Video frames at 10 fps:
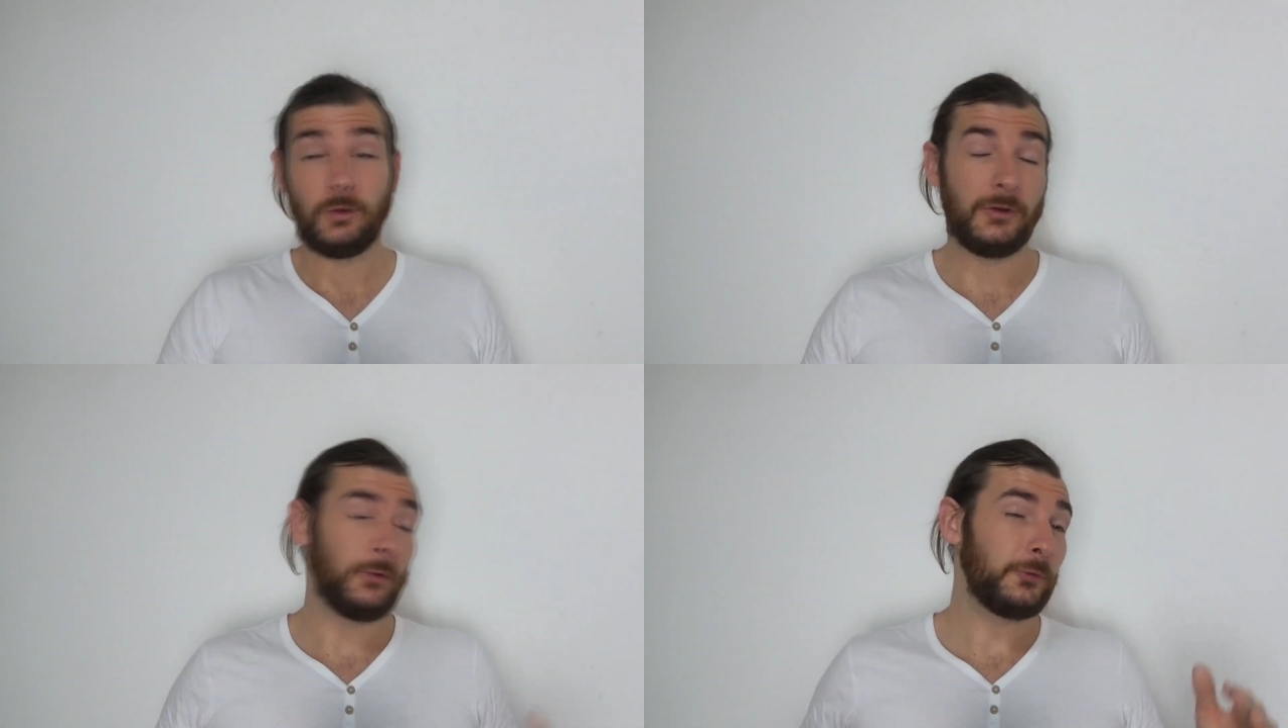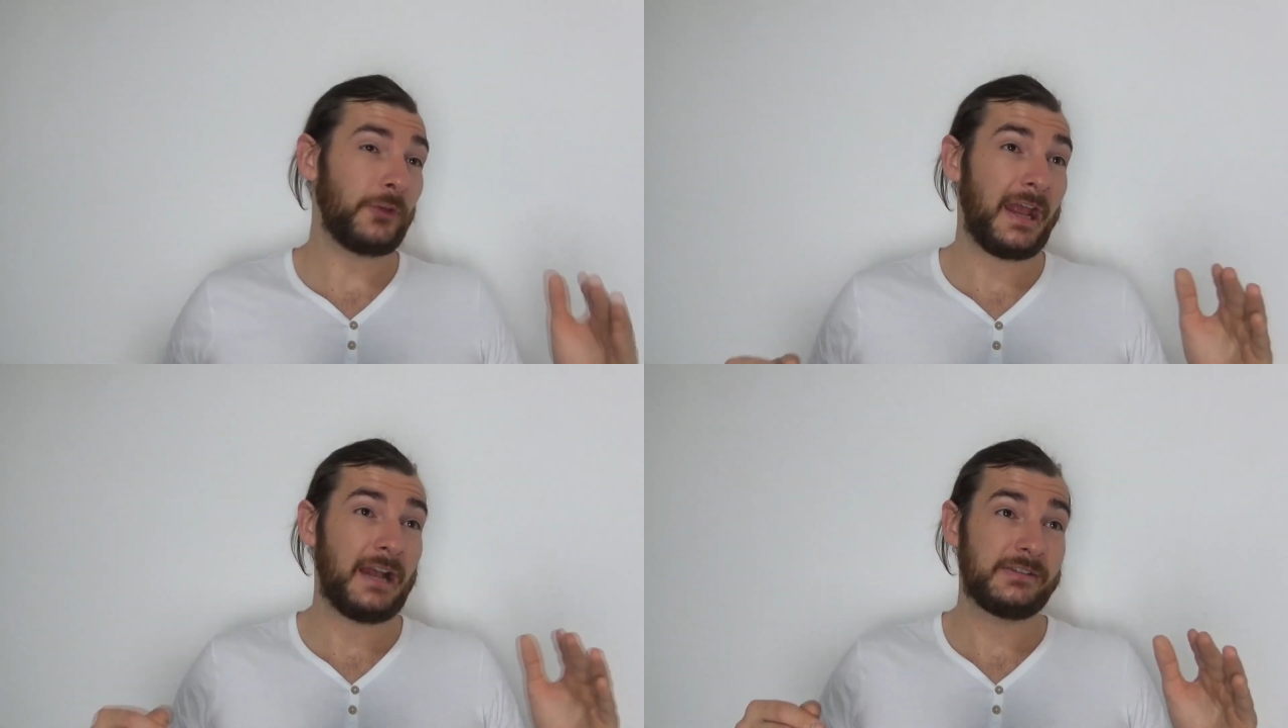It
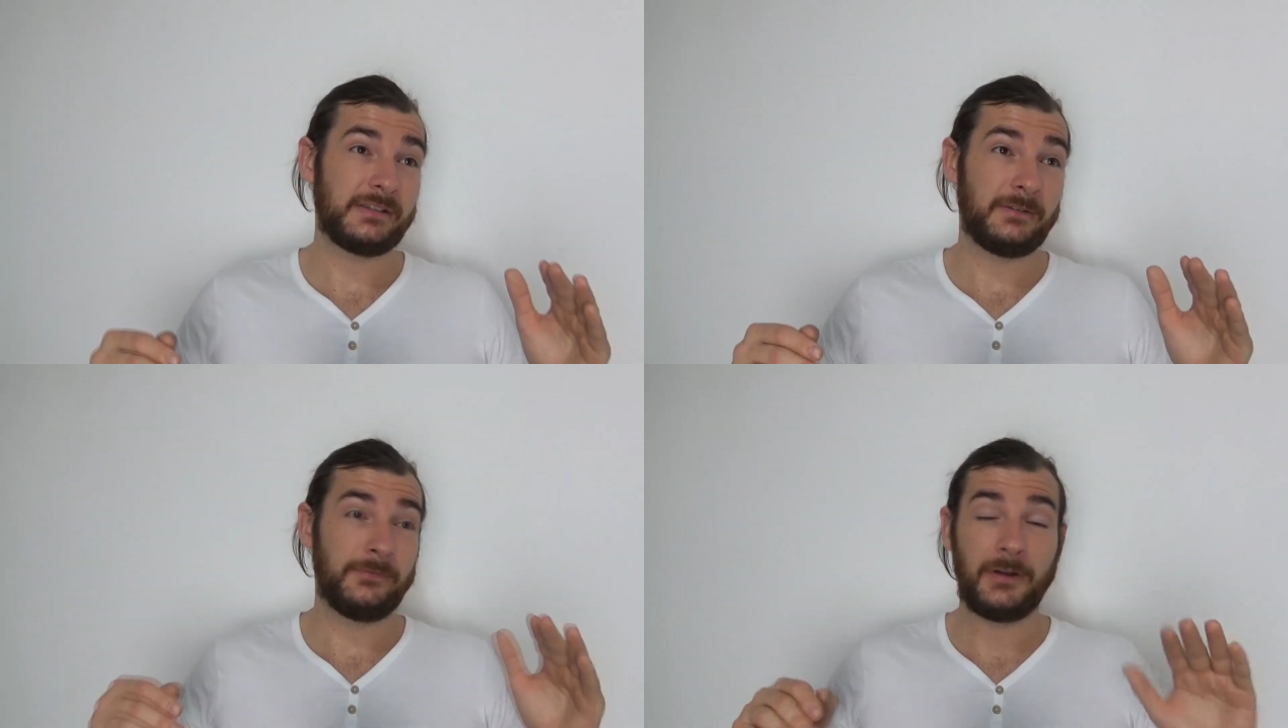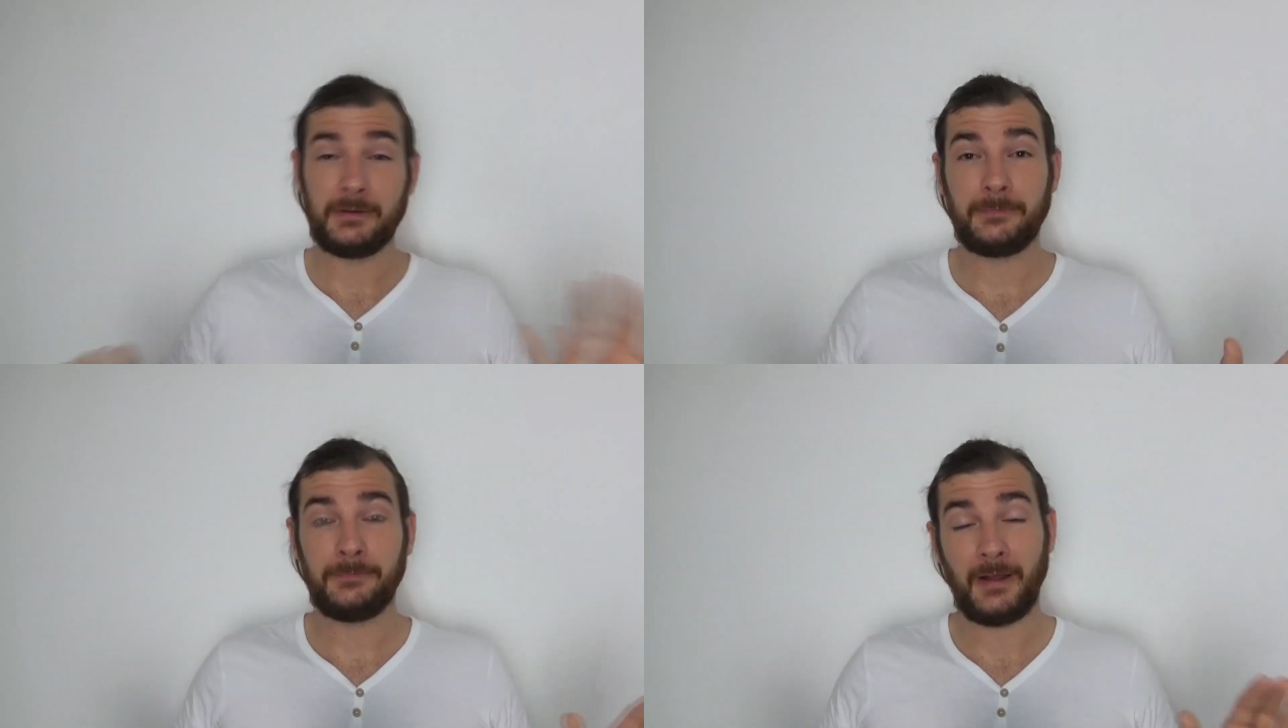also has a
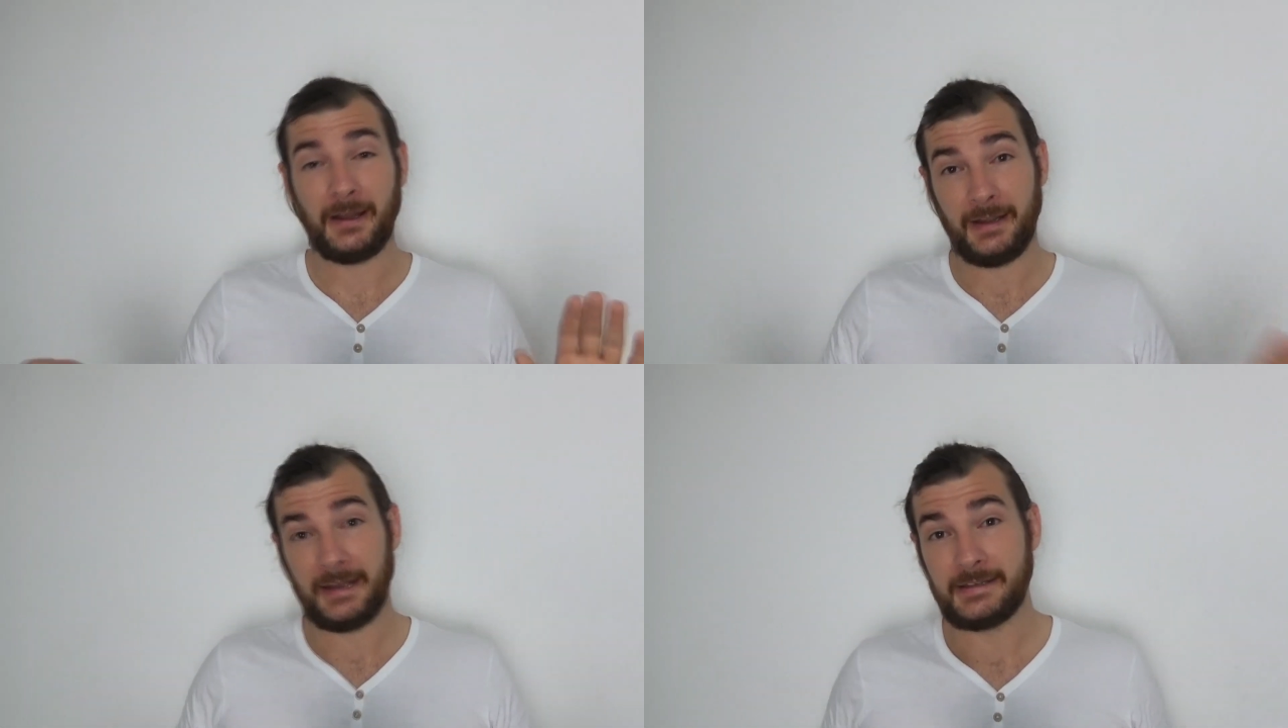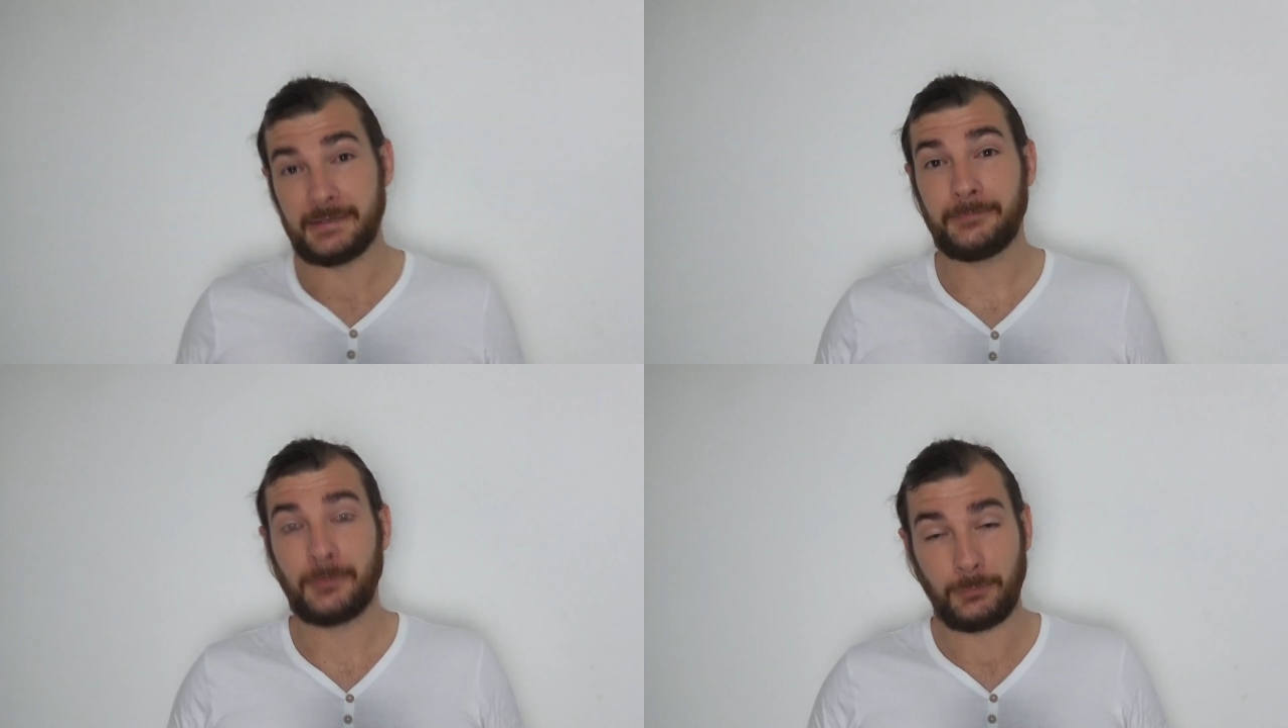very fun and
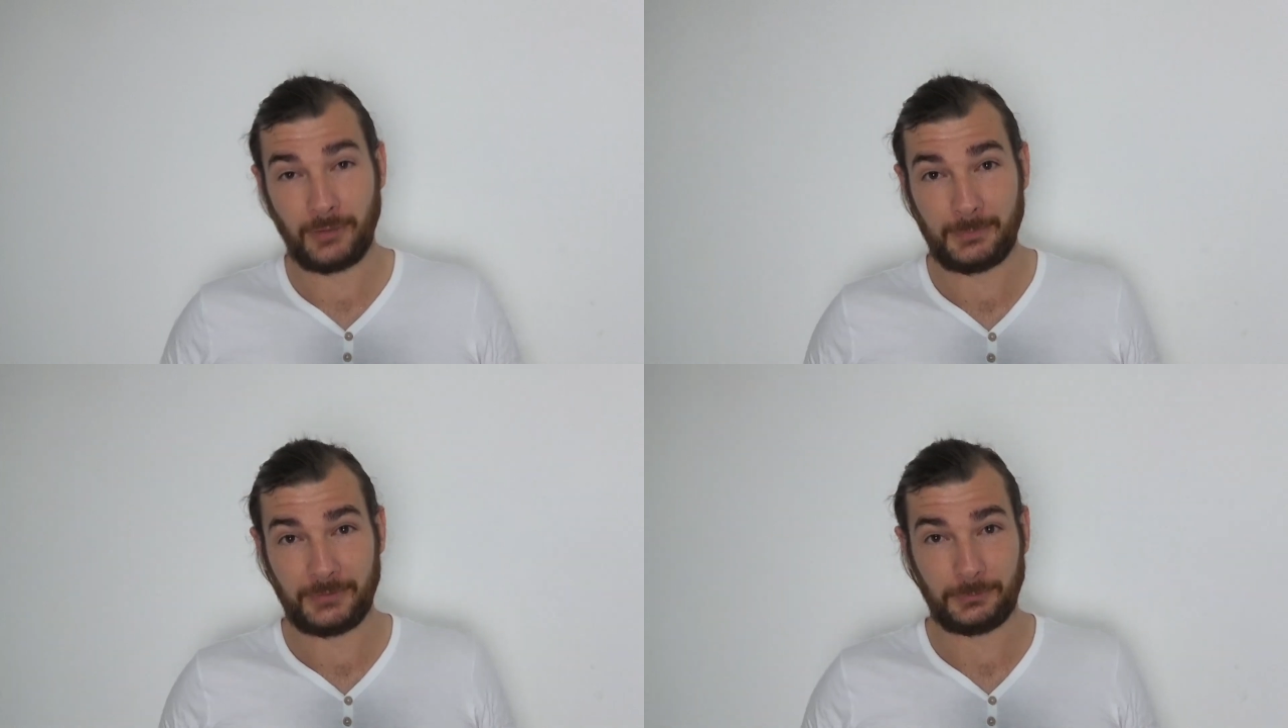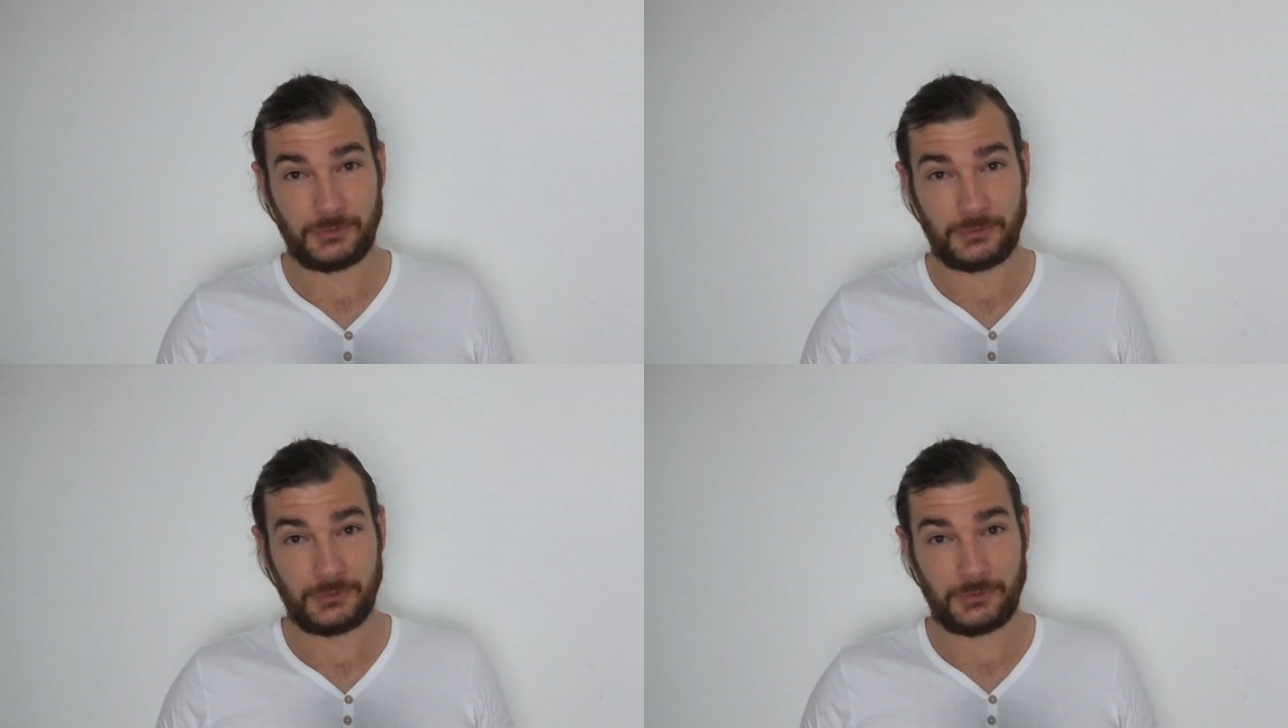different premise,